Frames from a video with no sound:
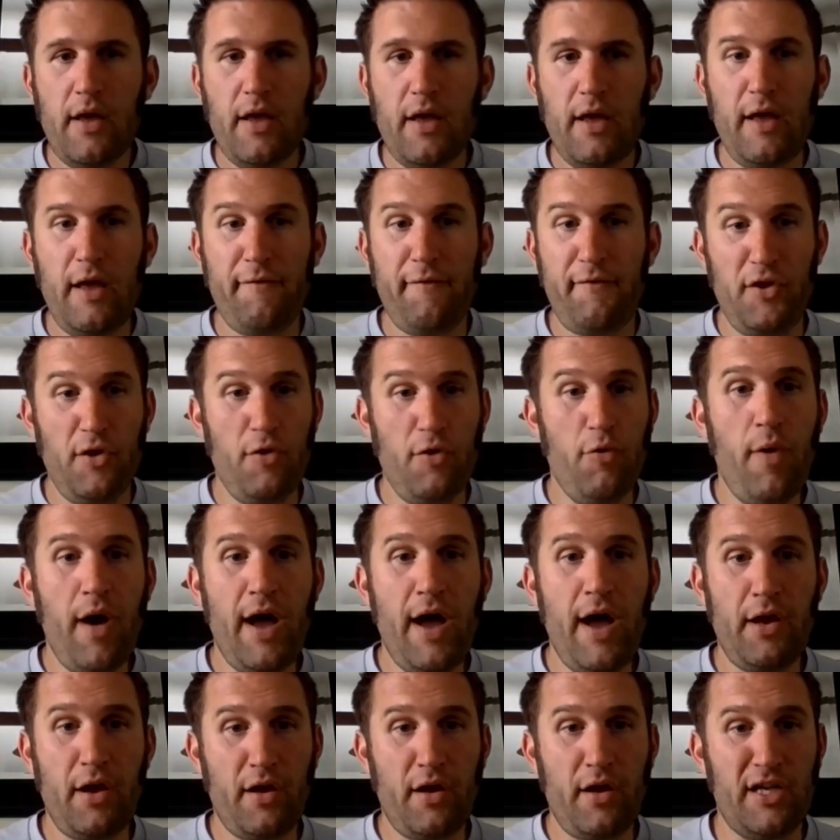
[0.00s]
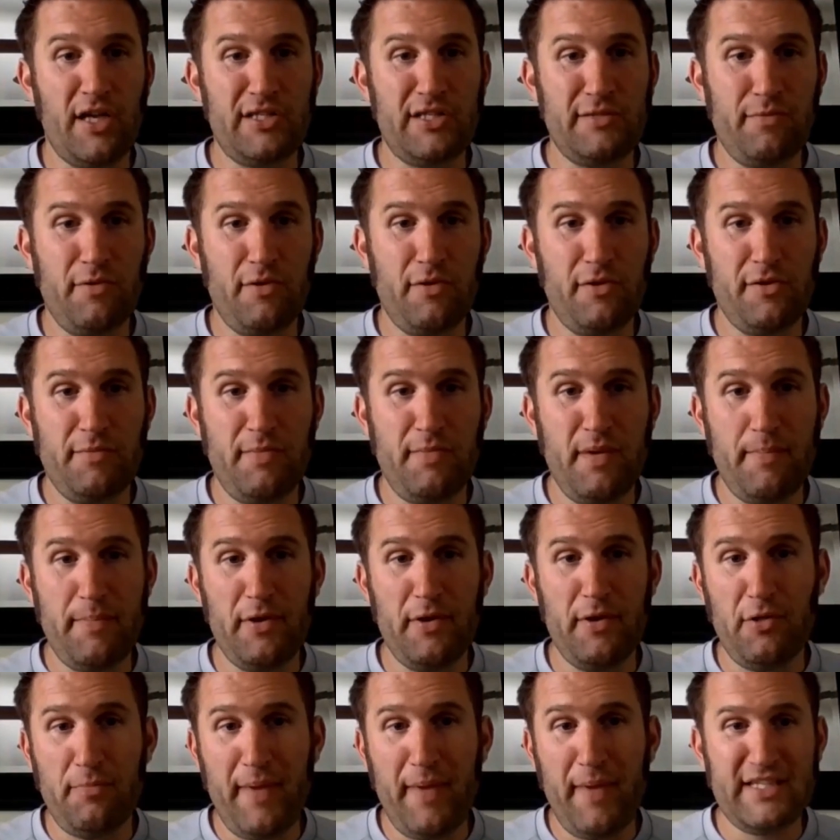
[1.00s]
if you want your customer to be
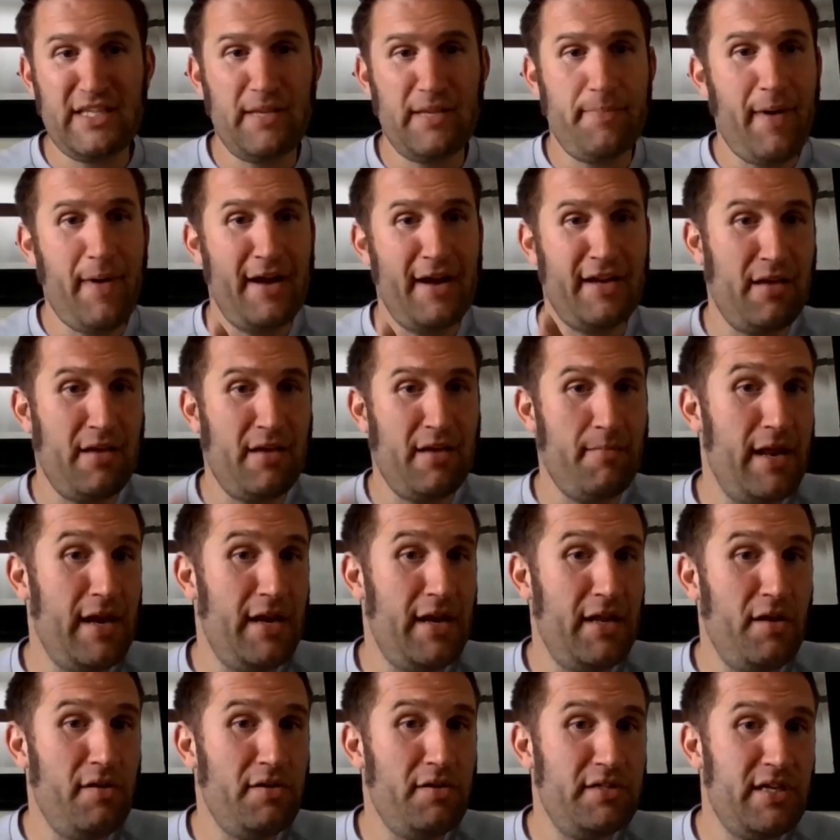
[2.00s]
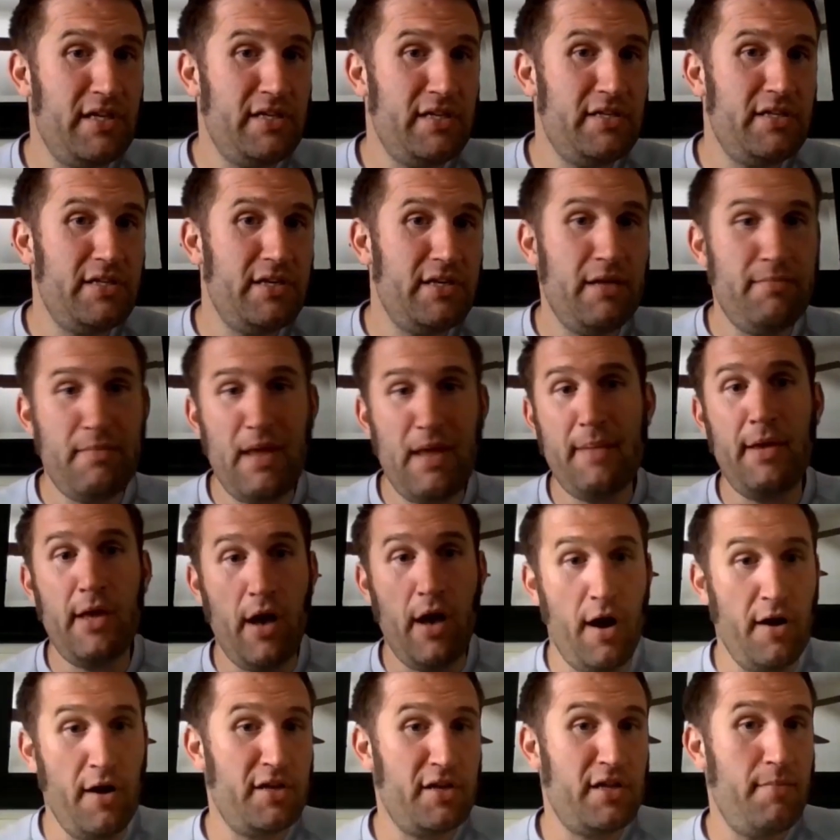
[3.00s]
billed based upon committed usage and maybe
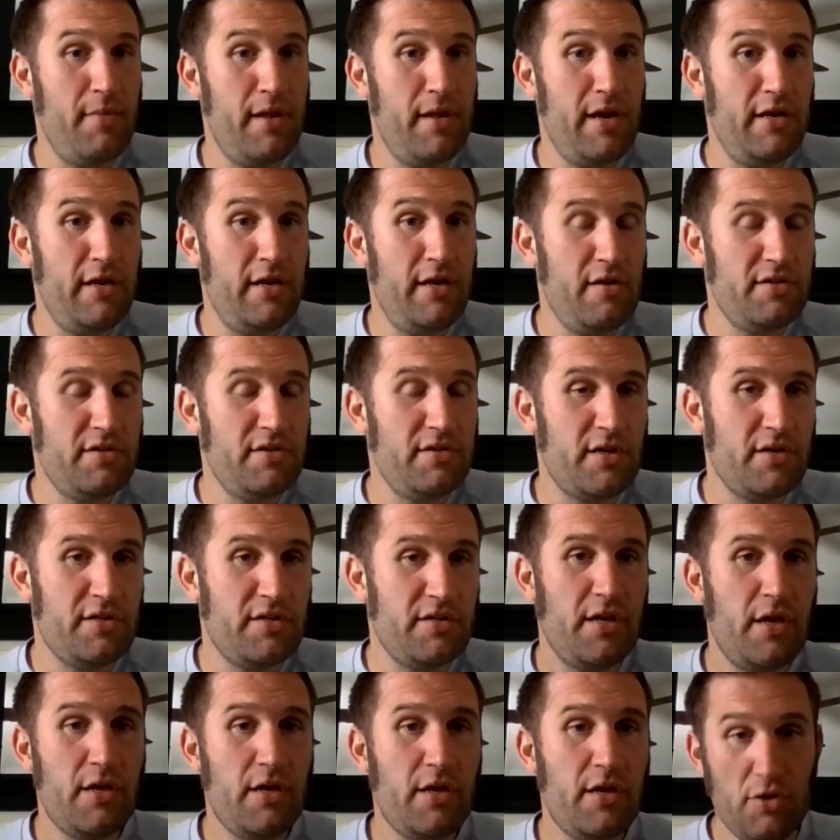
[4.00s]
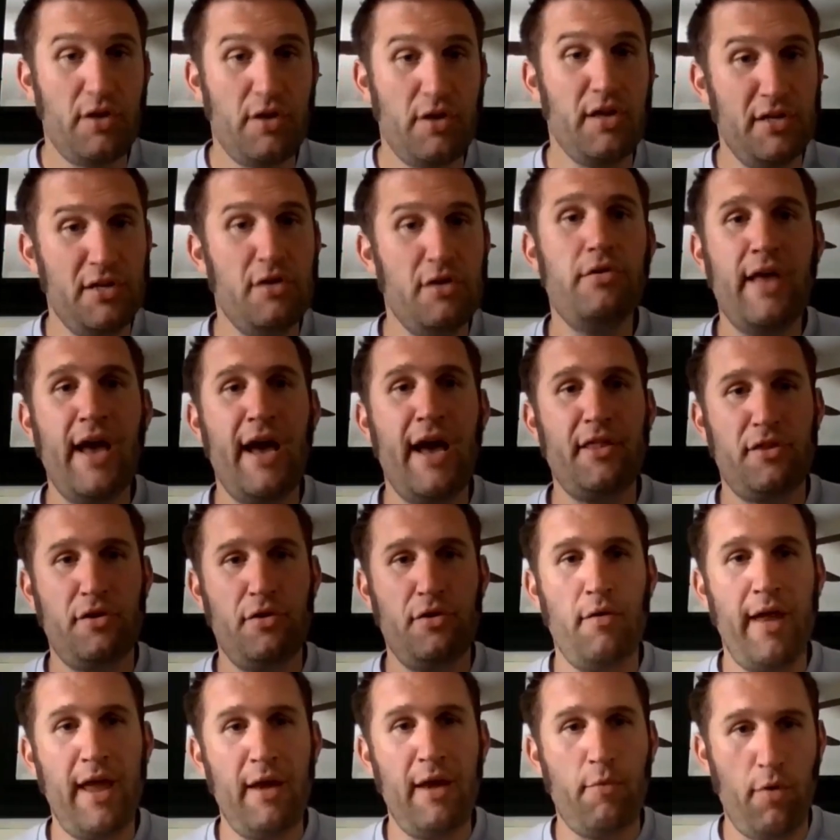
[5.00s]
uncommitted users, you can do that
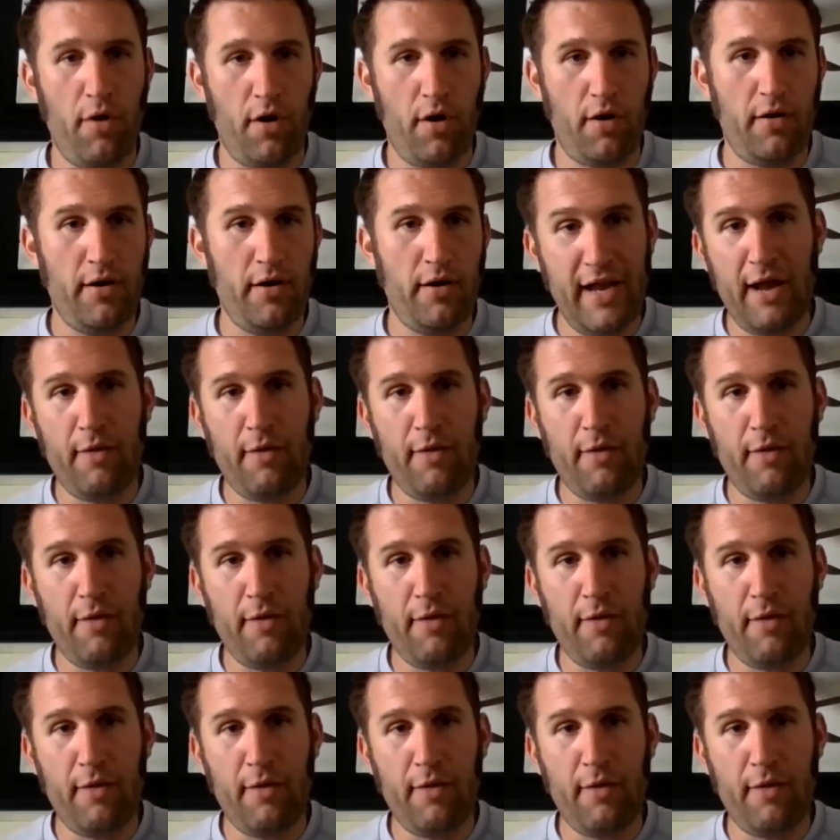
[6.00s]
through A-Work and